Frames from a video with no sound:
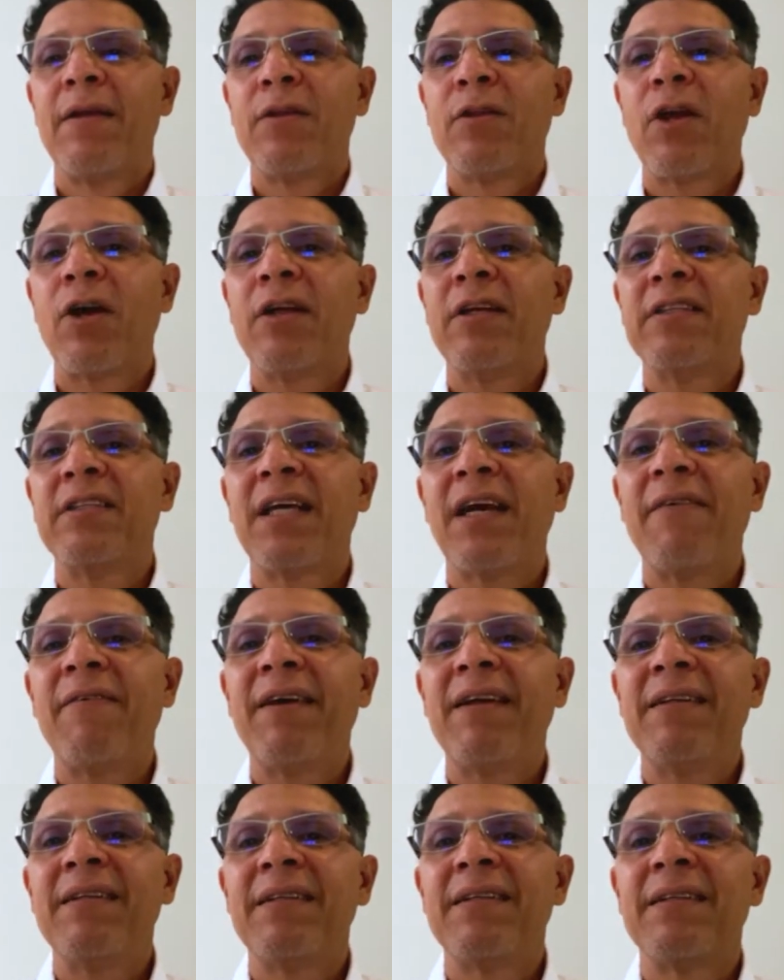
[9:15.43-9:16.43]

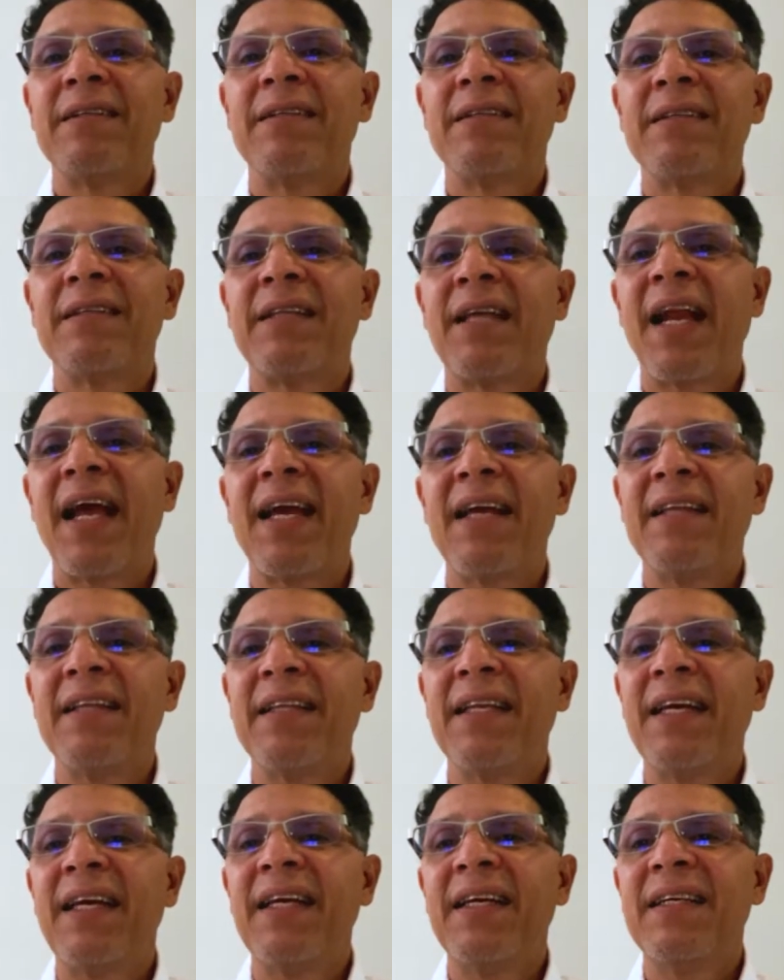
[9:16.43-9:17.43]
37,
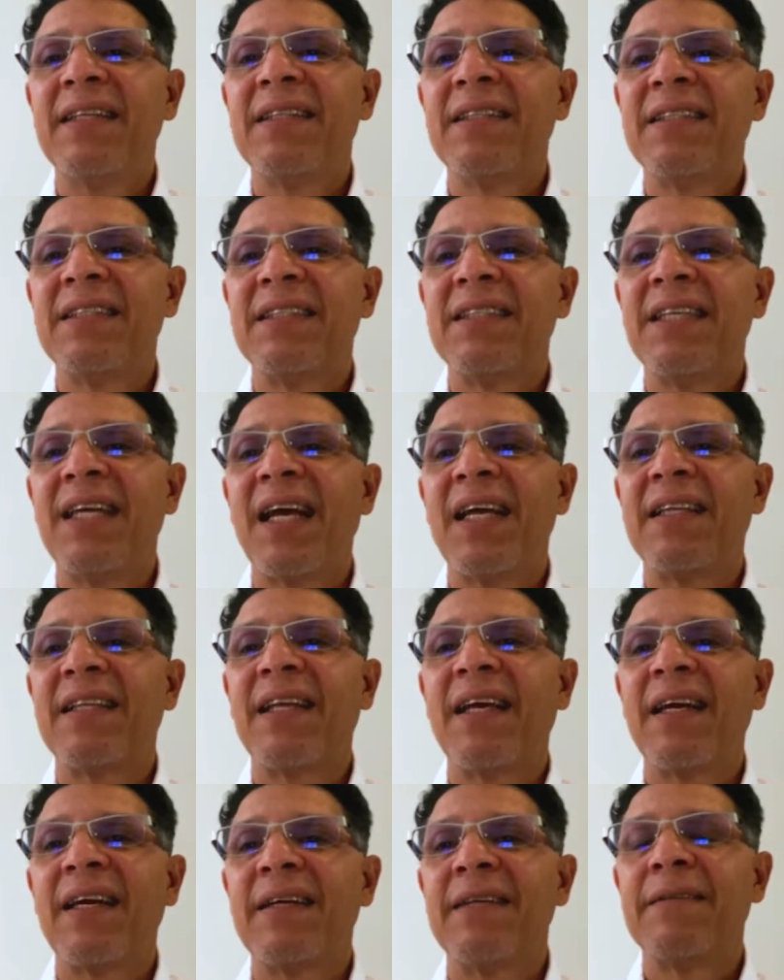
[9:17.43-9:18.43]

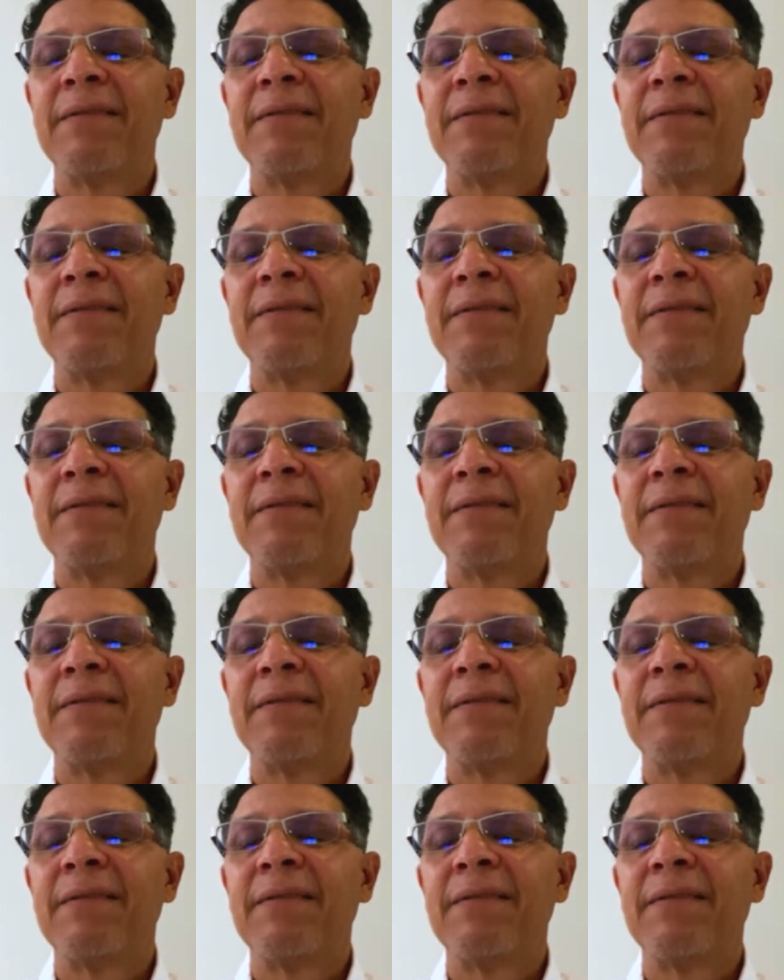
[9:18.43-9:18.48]
37.